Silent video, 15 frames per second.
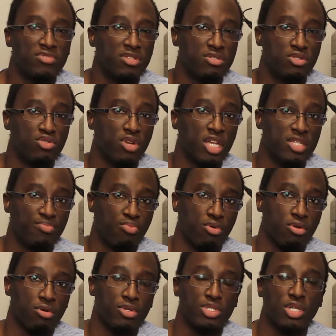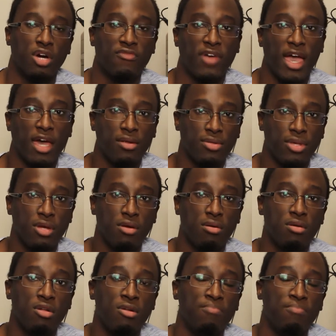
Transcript: to transport herself out of there.